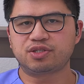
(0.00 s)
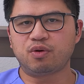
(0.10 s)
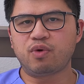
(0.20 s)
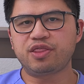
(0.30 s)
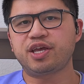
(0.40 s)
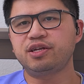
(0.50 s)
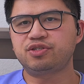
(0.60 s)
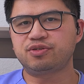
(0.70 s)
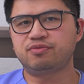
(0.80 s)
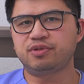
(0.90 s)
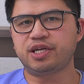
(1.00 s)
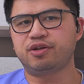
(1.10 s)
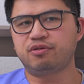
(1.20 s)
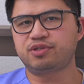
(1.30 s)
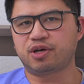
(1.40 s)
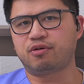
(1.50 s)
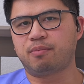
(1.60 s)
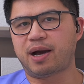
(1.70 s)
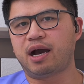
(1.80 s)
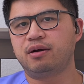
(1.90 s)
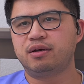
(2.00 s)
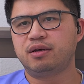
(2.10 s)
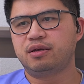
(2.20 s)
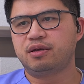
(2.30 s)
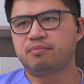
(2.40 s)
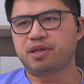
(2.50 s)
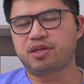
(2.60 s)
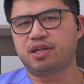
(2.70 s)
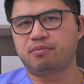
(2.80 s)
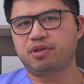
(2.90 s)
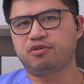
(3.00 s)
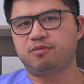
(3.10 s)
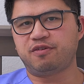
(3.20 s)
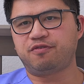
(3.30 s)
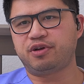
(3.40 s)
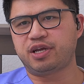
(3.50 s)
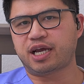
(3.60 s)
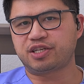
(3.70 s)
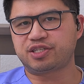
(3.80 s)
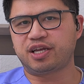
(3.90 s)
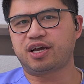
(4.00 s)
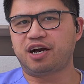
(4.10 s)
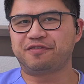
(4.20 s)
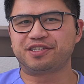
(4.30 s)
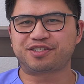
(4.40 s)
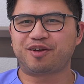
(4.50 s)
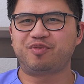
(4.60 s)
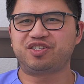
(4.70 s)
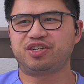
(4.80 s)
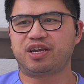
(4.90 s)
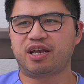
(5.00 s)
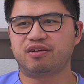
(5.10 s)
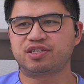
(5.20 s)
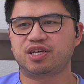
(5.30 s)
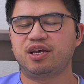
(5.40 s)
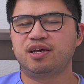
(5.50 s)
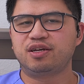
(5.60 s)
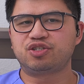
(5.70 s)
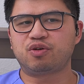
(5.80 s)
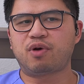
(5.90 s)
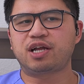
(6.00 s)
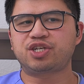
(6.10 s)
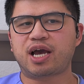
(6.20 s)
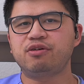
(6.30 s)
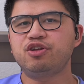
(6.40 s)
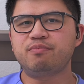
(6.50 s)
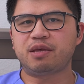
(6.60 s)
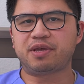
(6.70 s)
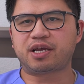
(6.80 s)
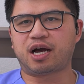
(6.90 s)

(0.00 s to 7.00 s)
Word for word: So one thing to really note though about method number three before you guys click off and start brushing your hair is to watch how you may be